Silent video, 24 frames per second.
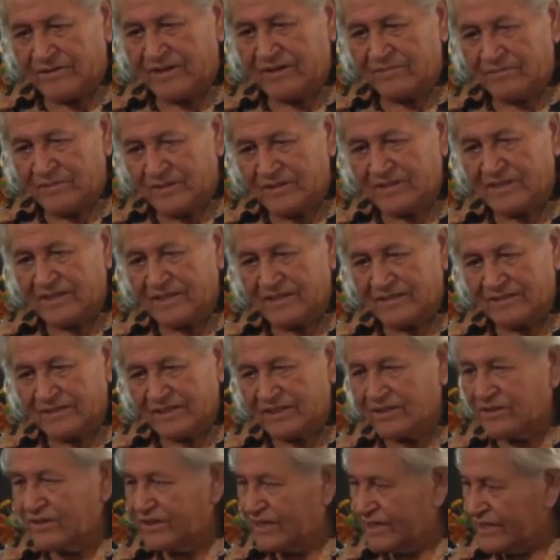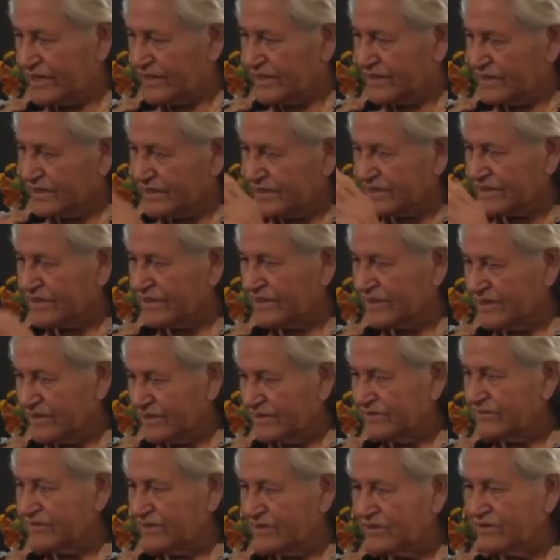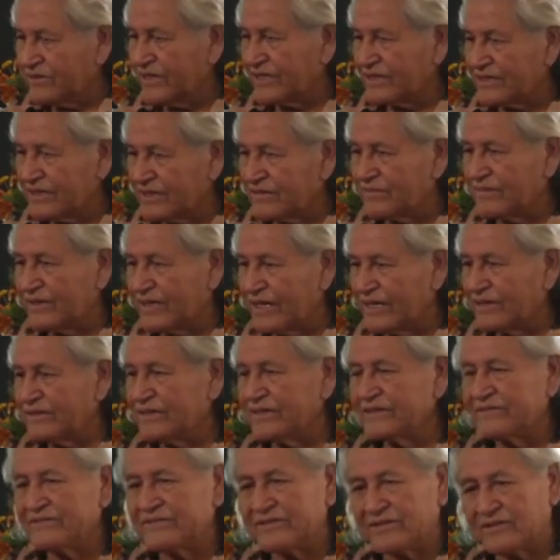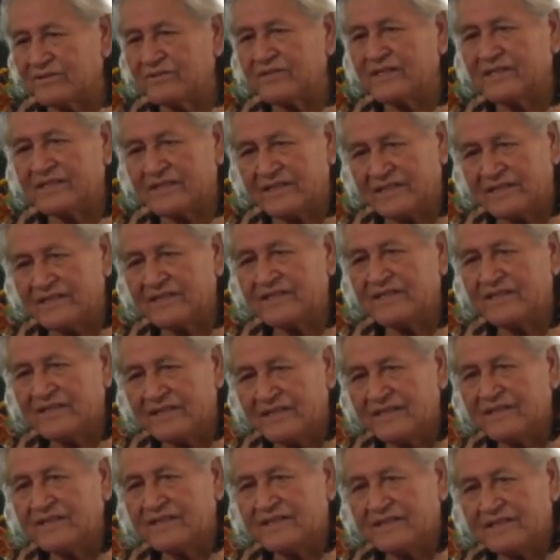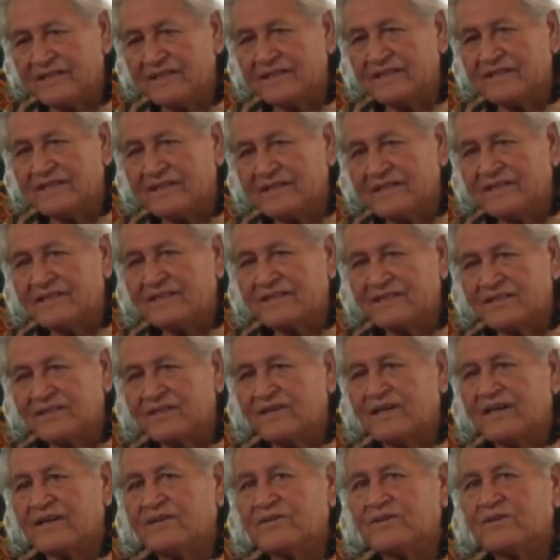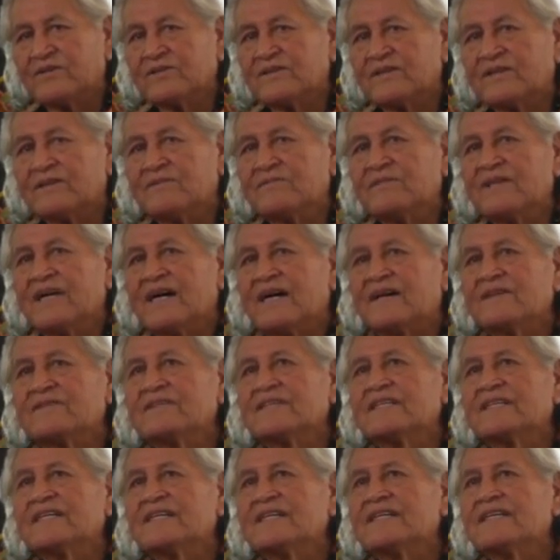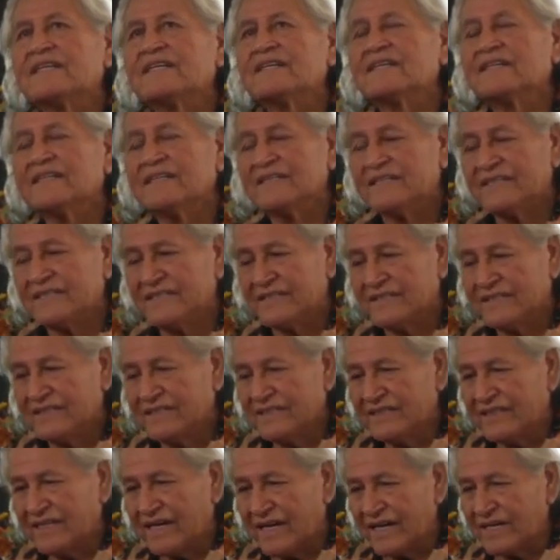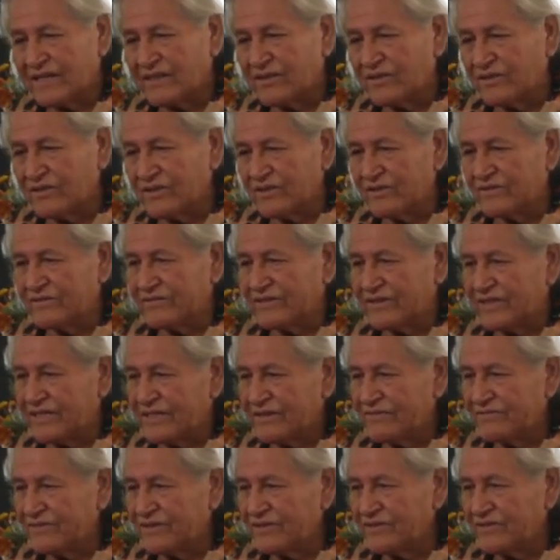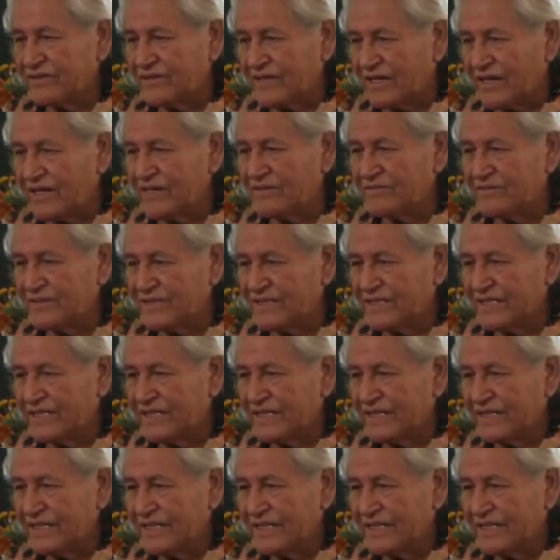representatives. Go ahead, he said, if you write them down if you want. So I wrote them down. I go over it a few times,